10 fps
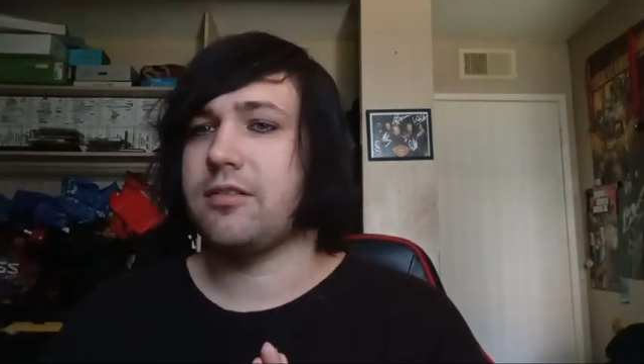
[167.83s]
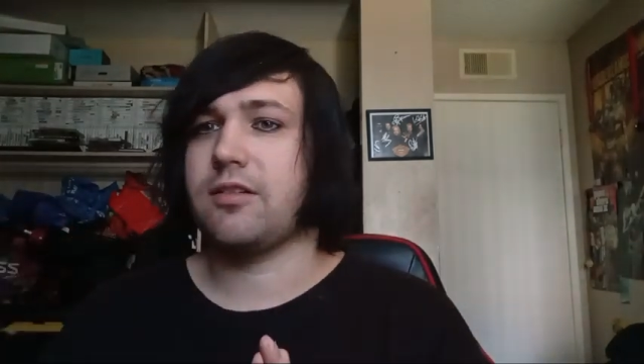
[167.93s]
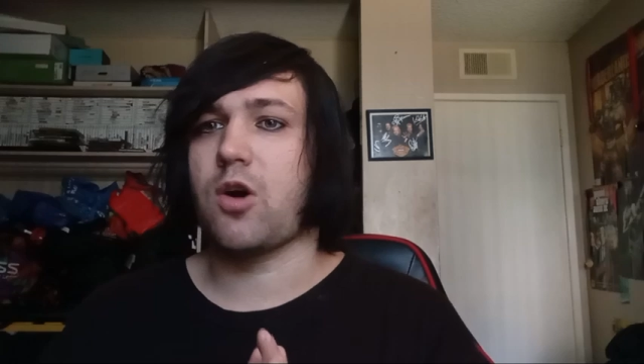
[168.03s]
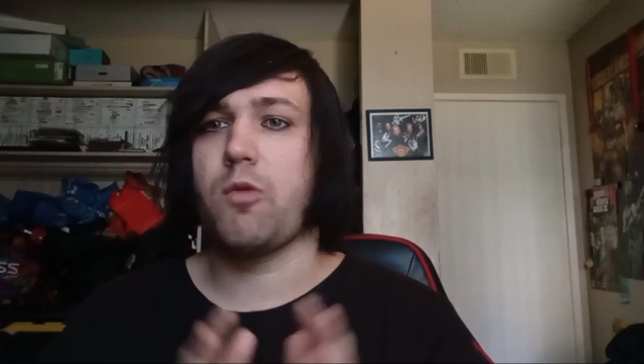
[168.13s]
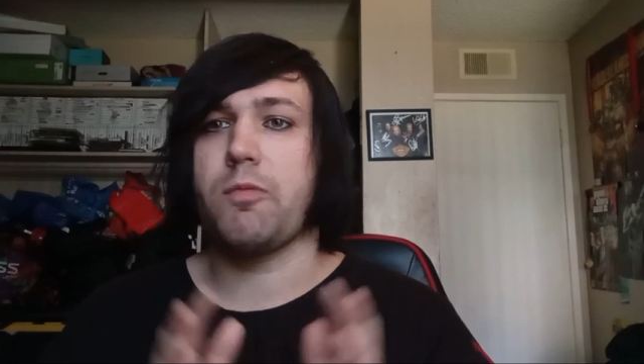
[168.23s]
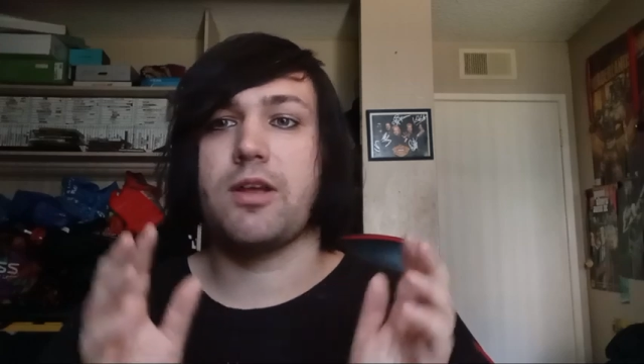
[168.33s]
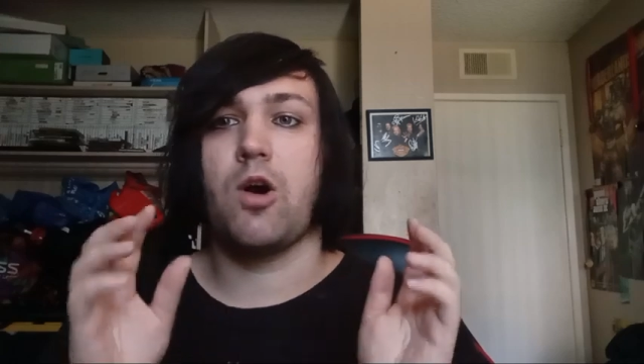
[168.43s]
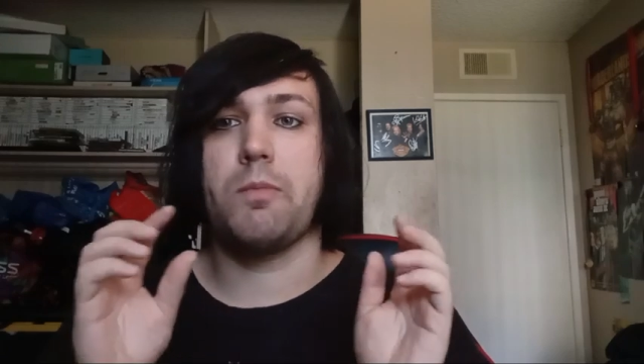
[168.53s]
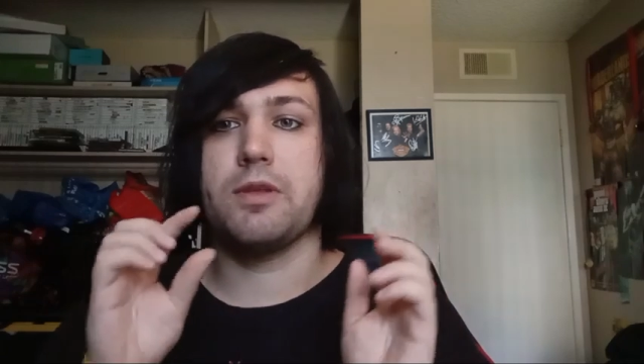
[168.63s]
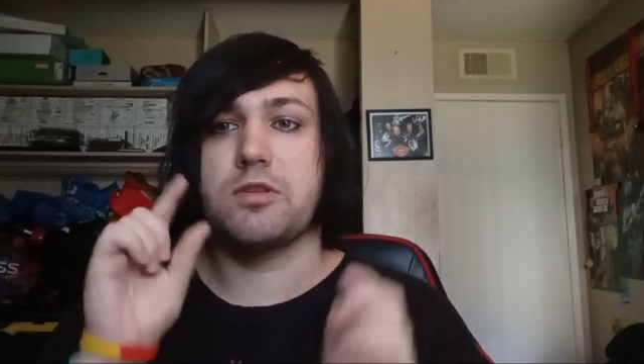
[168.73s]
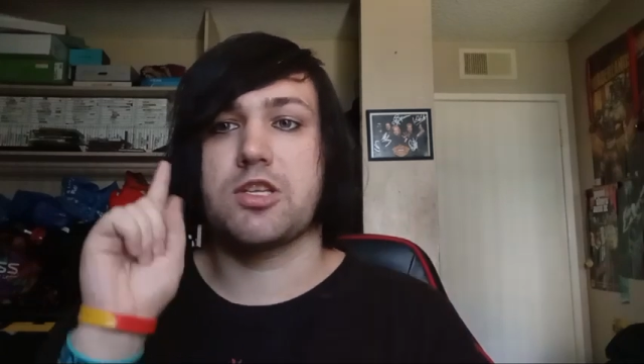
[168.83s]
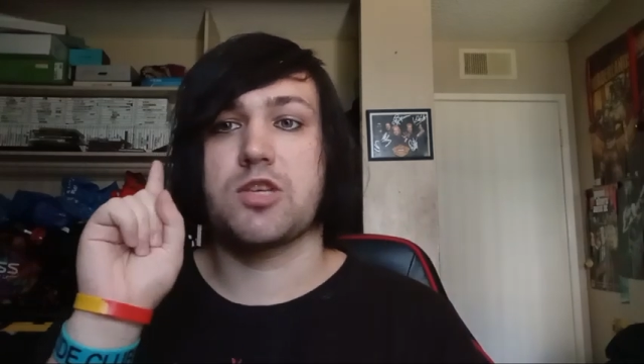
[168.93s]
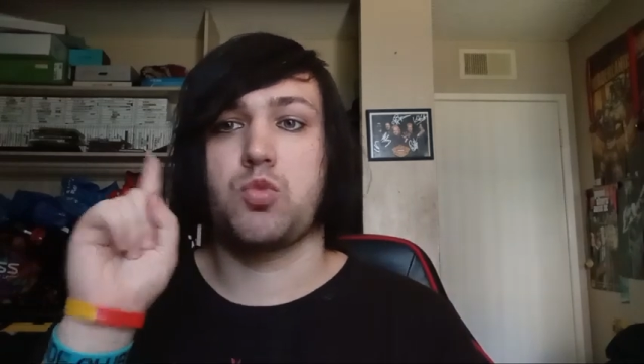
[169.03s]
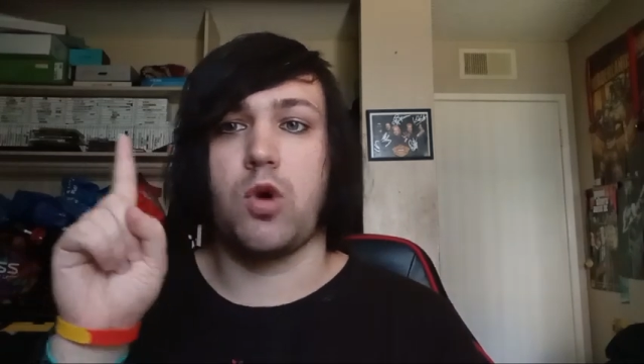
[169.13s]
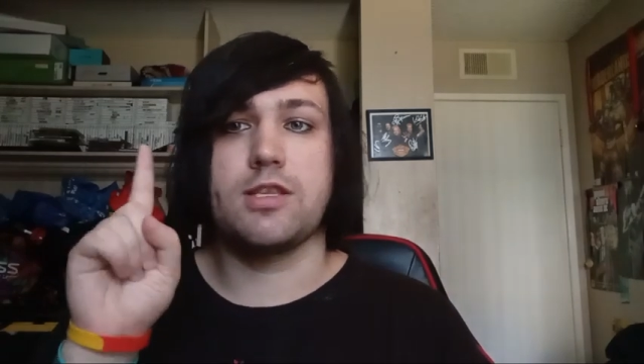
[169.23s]
Hoping hoping there's
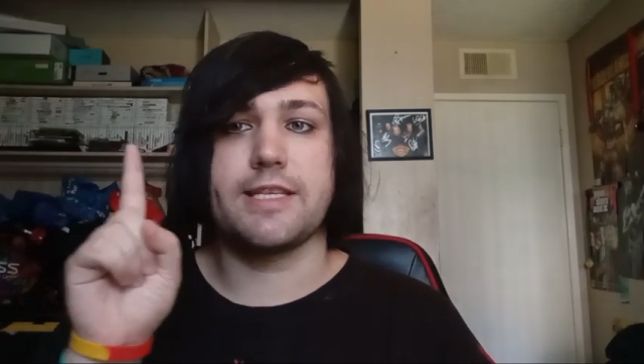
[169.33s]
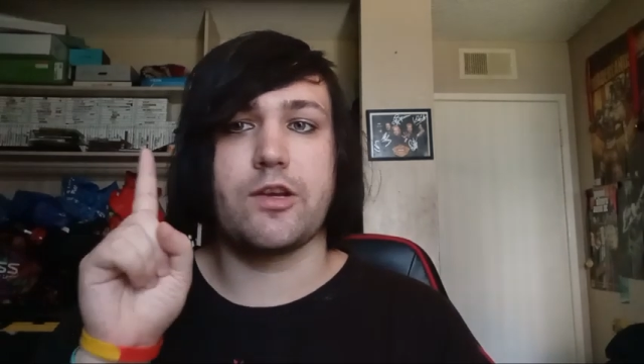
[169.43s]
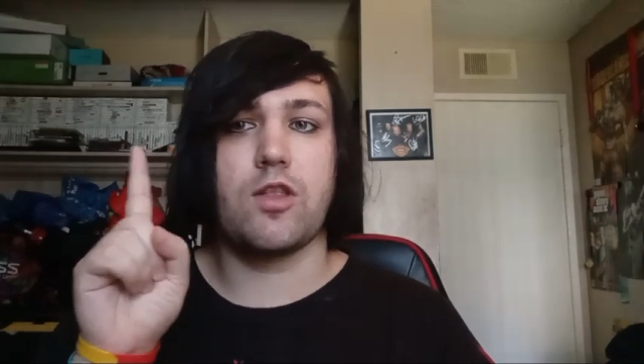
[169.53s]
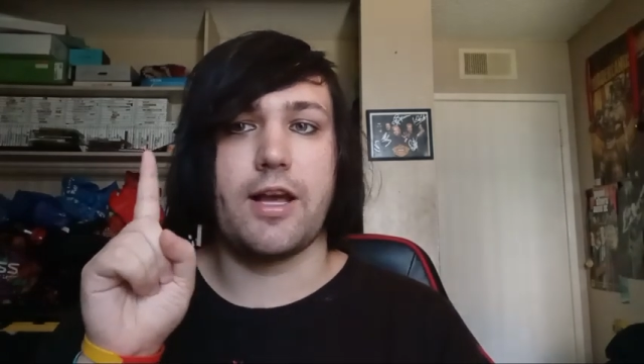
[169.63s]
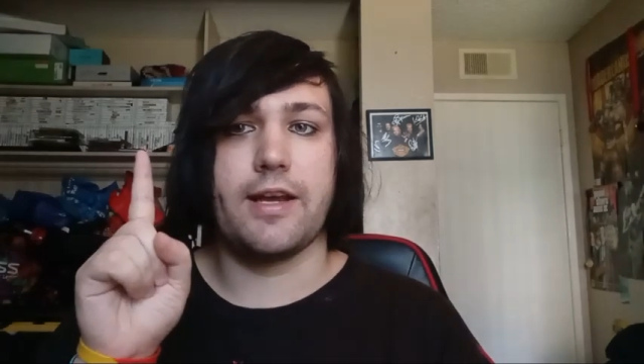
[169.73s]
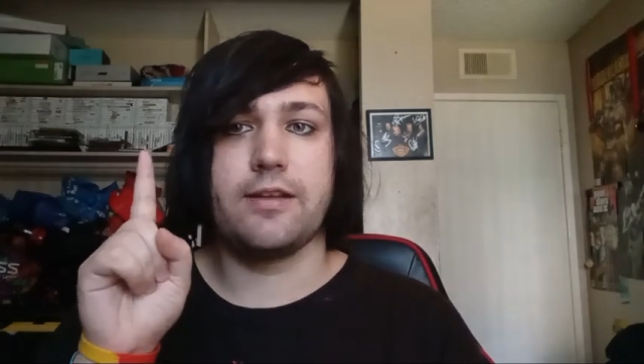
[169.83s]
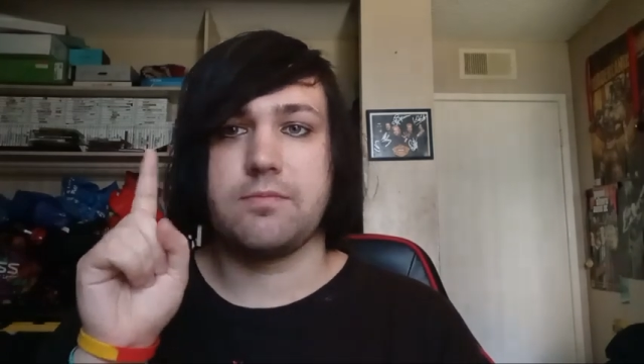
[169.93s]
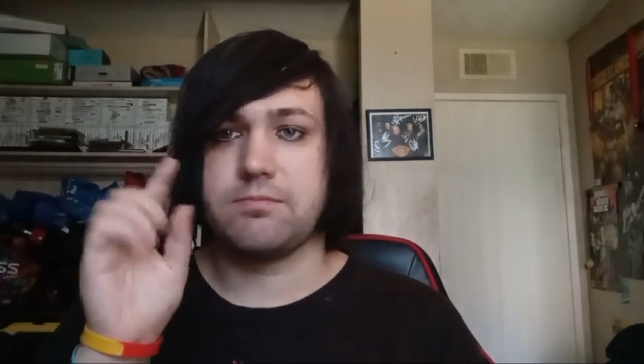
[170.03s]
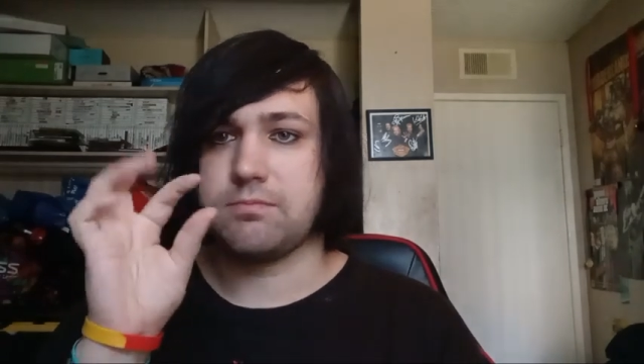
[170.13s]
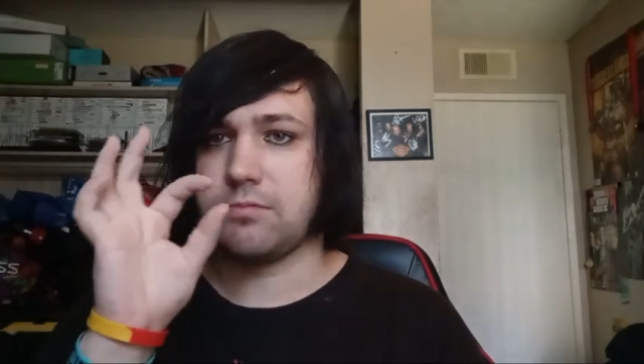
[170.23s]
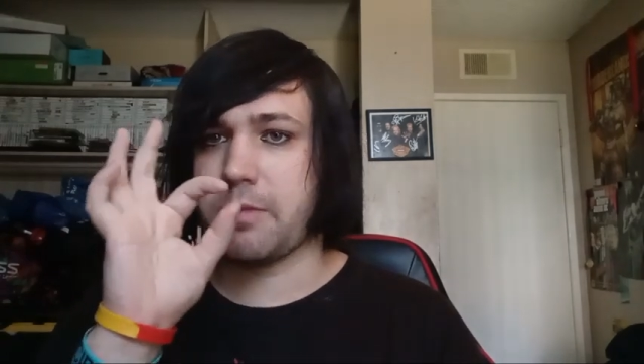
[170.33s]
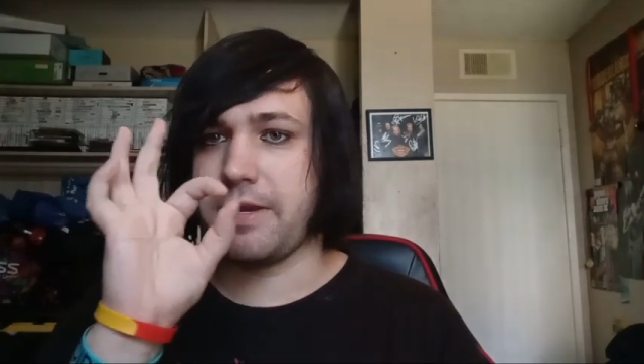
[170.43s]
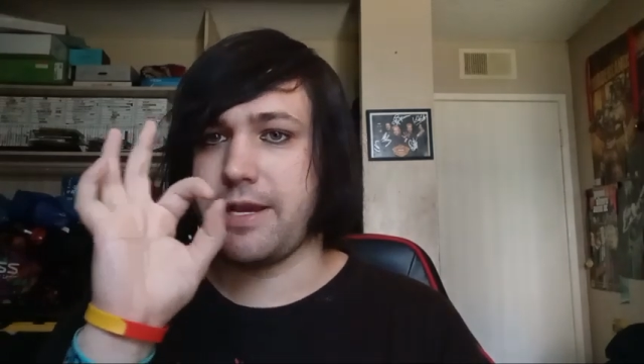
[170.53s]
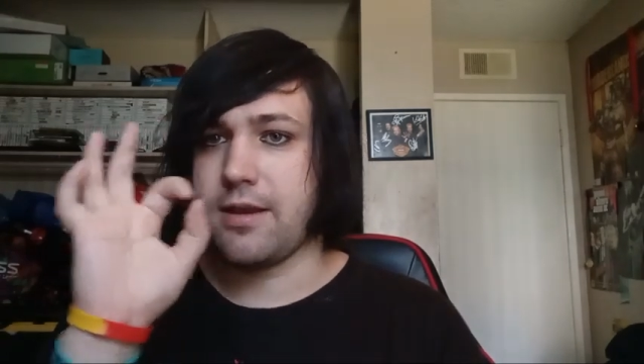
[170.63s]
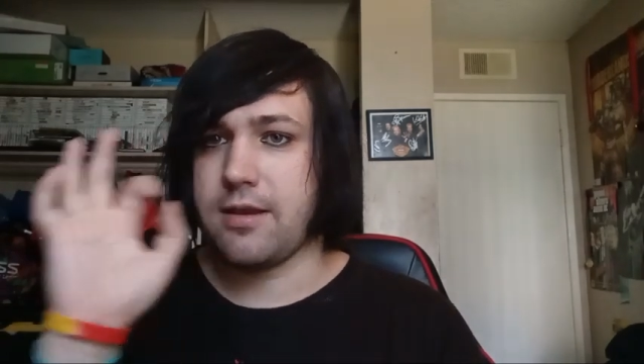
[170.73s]
just one single line to
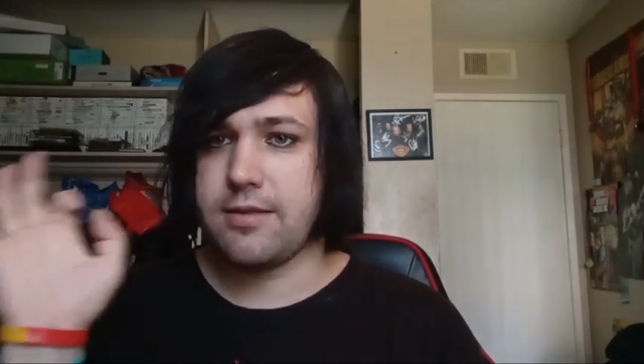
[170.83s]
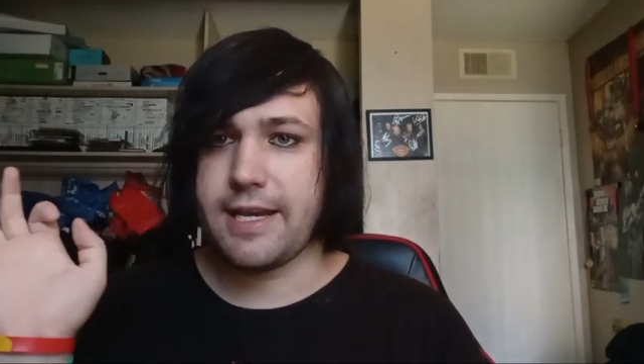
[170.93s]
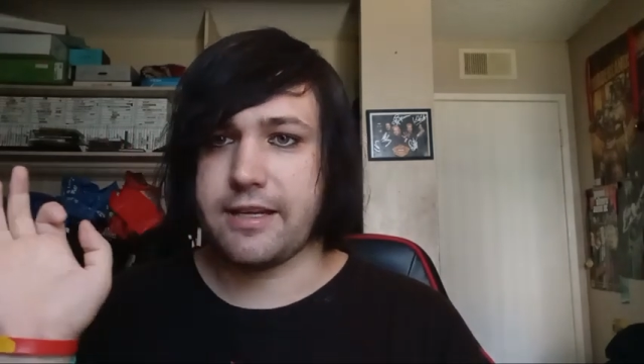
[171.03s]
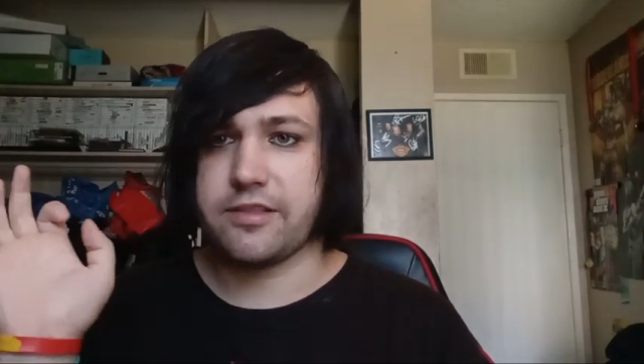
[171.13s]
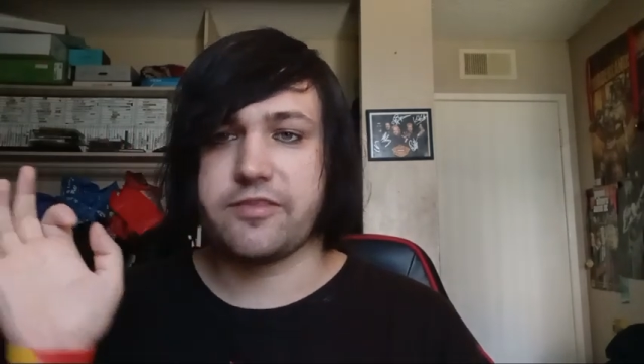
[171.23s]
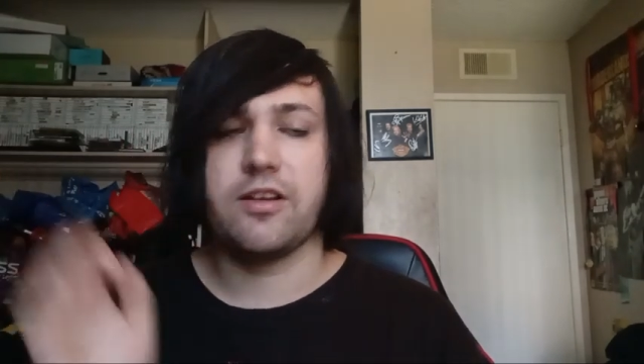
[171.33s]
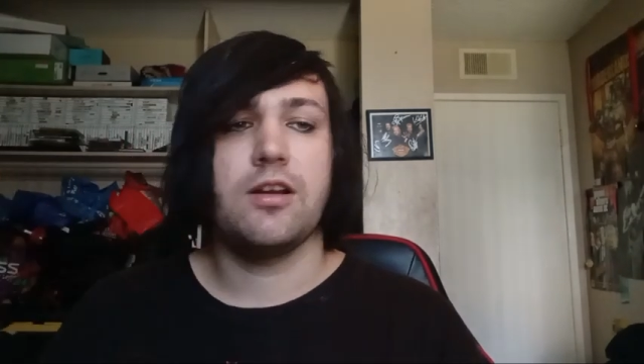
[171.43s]
be negative,